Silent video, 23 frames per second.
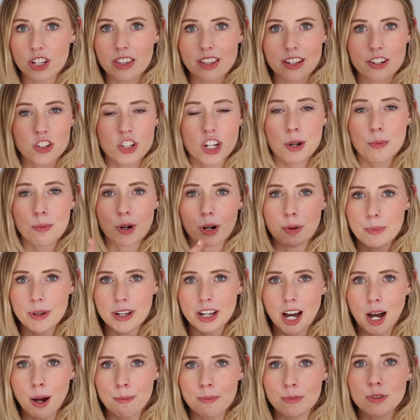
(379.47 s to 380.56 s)
the cheaper it
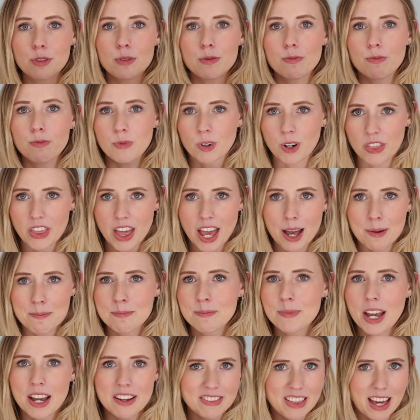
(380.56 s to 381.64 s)
becomes for them,
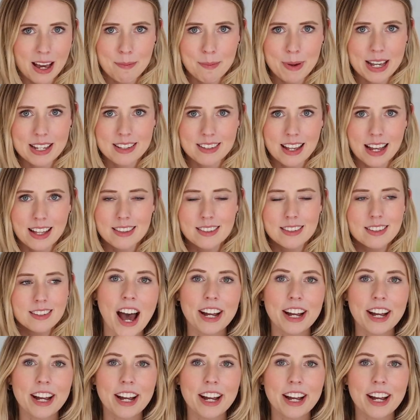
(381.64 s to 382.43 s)
if that makes sense.